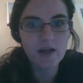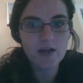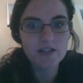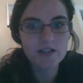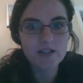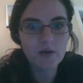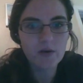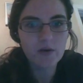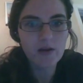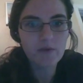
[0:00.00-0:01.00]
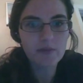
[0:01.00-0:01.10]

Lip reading: So couldn't we